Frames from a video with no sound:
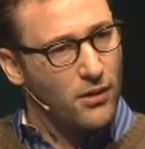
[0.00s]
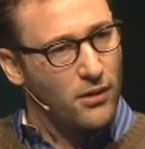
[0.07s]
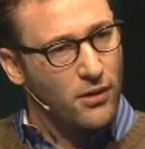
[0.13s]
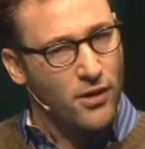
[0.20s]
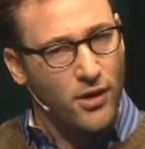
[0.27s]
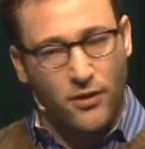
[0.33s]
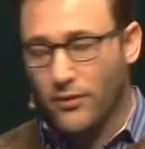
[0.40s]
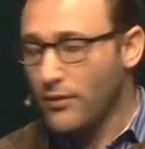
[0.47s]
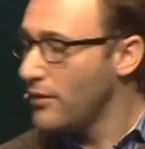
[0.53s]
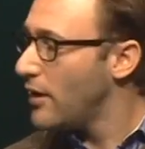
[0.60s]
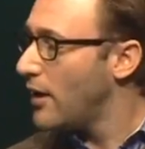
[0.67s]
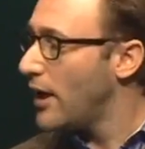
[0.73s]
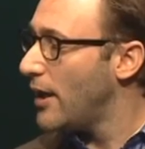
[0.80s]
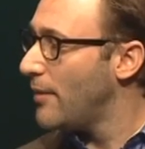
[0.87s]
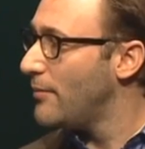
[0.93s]

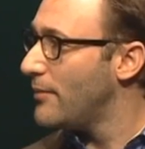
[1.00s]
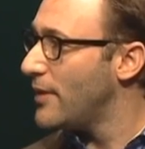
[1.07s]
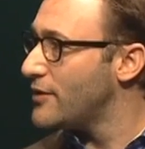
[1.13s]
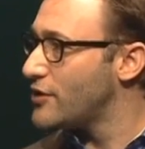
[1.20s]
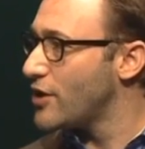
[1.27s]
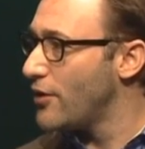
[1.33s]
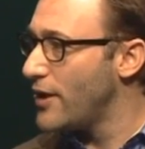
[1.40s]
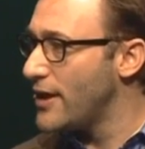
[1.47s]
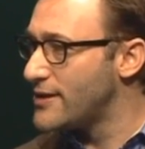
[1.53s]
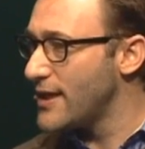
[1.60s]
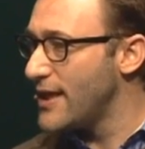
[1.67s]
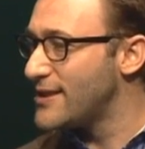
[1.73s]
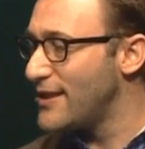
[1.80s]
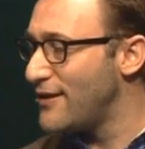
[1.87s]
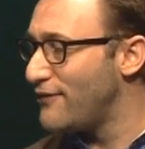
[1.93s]
So
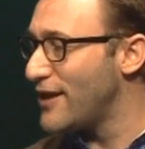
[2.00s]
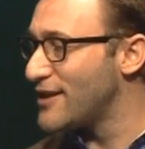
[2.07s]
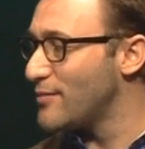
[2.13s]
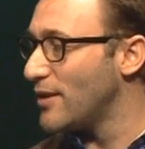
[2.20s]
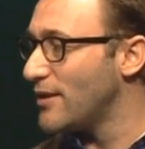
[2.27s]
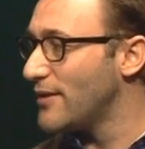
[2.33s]
it's an investment.